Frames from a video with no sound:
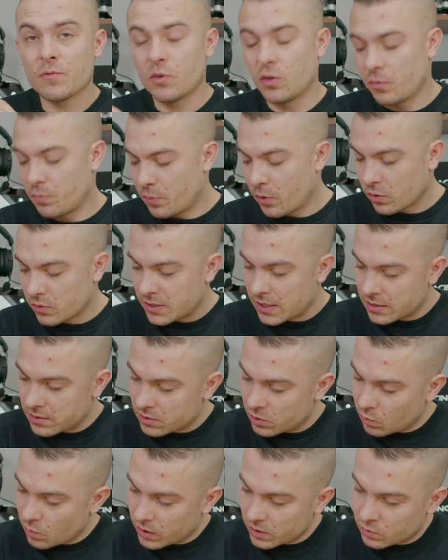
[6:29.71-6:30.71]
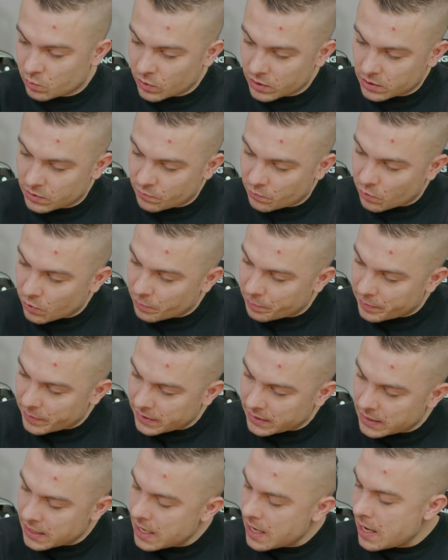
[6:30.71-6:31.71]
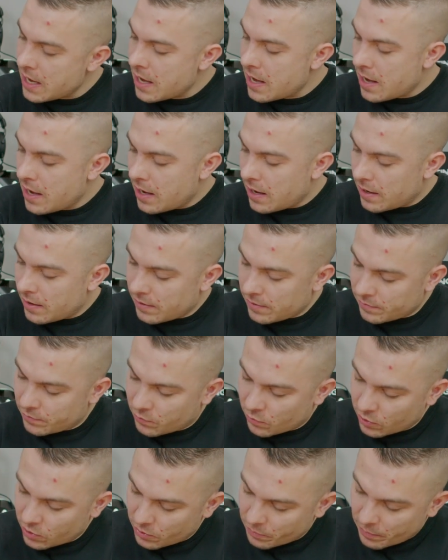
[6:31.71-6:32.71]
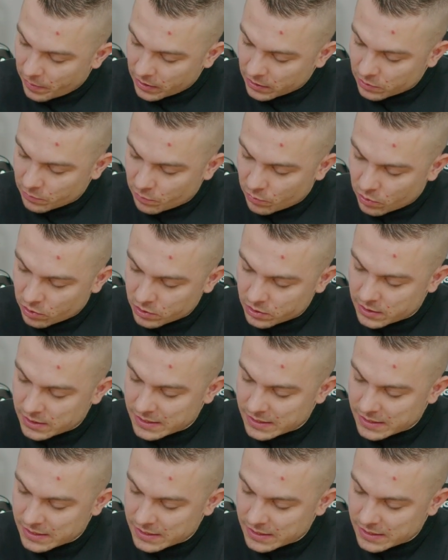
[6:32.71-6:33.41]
for your processor, one 24 pin uh, for your motherboard,